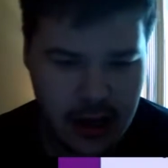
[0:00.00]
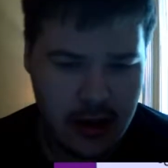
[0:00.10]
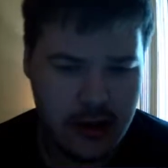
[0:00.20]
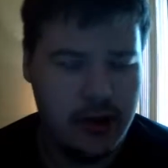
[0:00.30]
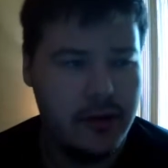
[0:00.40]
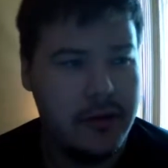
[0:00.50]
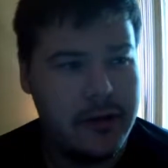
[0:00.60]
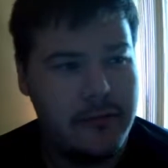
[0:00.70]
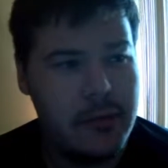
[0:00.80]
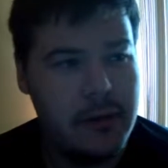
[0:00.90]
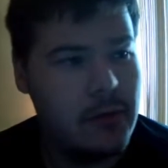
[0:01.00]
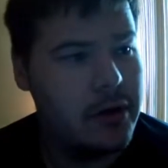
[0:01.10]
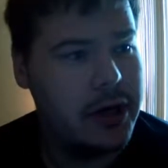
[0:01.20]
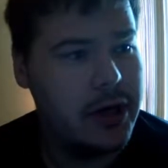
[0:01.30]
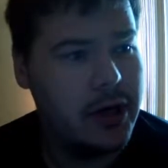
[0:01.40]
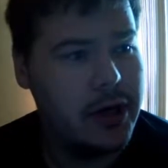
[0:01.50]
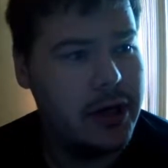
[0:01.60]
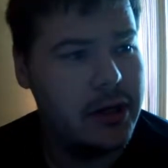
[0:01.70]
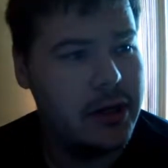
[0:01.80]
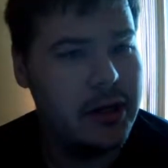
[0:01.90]
know that they've been working on
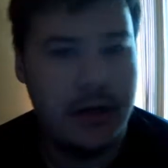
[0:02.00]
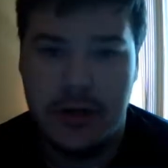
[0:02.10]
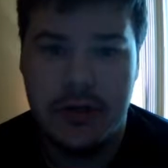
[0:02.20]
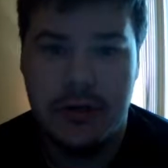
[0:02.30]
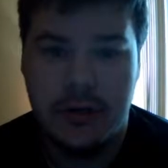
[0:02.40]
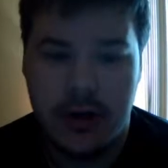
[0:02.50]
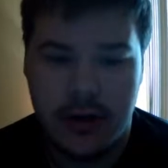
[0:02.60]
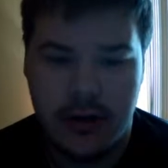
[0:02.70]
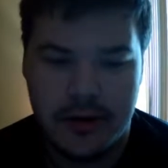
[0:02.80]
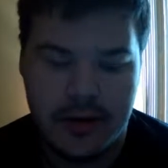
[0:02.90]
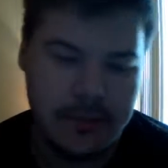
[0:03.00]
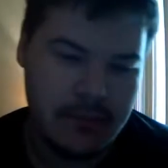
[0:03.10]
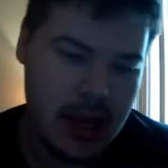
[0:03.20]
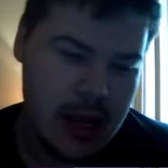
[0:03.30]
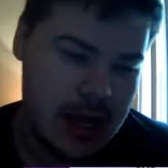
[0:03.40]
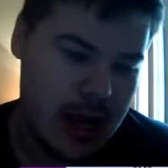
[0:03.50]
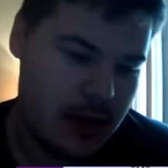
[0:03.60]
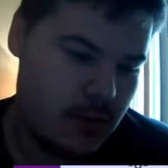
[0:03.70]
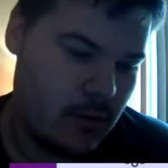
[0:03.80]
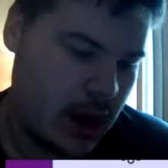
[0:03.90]
a digital currency.
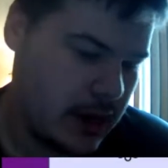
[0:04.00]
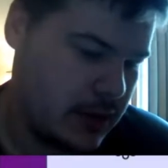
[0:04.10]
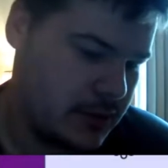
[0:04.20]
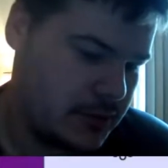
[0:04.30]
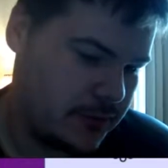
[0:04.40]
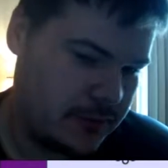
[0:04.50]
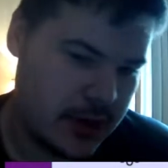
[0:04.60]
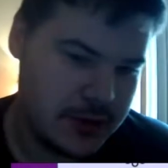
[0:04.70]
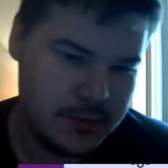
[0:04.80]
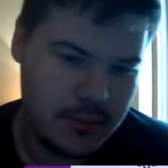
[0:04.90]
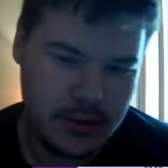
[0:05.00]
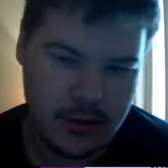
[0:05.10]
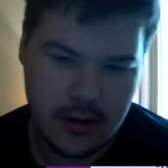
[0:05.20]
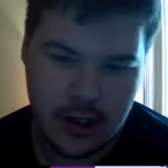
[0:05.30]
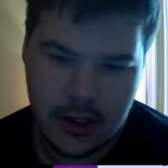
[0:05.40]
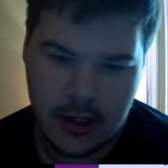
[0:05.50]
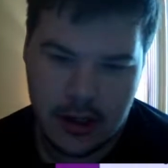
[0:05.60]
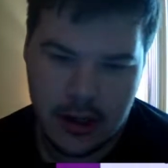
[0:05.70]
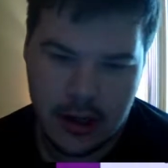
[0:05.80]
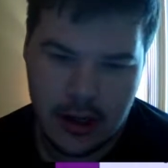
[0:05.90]
Now, why is Facebook
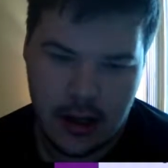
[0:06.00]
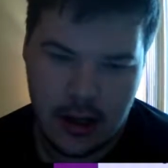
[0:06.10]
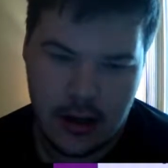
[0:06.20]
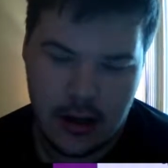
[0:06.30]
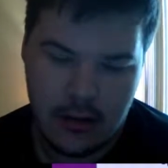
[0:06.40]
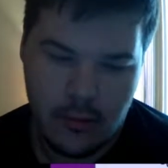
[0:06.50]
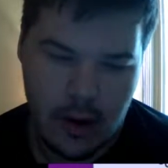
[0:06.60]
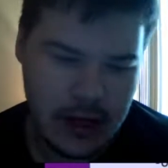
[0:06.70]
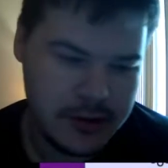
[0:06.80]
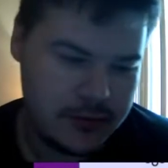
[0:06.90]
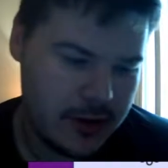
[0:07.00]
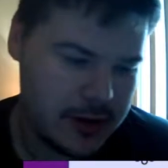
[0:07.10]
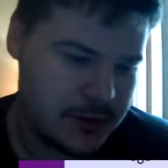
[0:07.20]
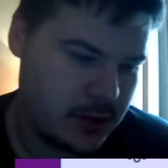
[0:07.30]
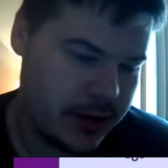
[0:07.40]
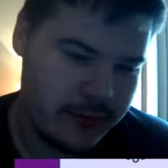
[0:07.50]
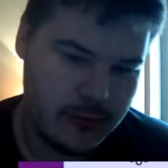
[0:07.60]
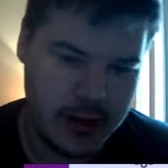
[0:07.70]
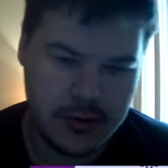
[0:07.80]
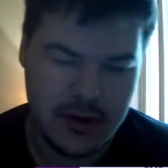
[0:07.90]
and
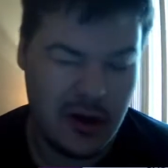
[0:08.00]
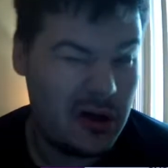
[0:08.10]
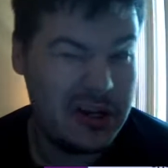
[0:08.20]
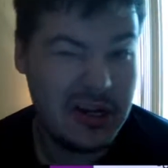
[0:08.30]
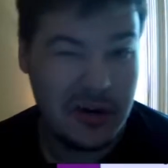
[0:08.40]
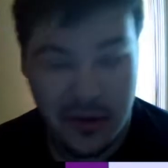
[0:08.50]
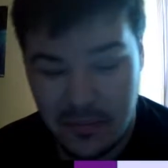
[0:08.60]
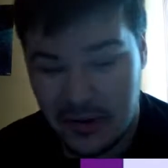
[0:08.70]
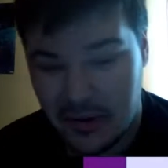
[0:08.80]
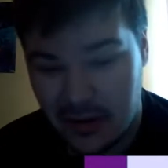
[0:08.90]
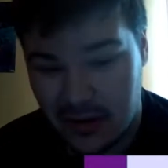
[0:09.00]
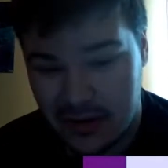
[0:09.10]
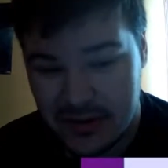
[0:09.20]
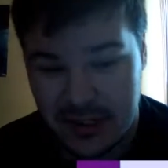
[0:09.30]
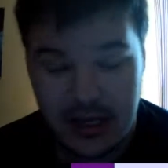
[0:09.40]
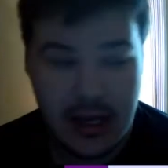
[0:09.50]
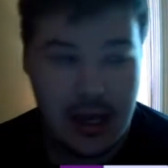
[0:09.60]
everyone else calling it cryptocurrency?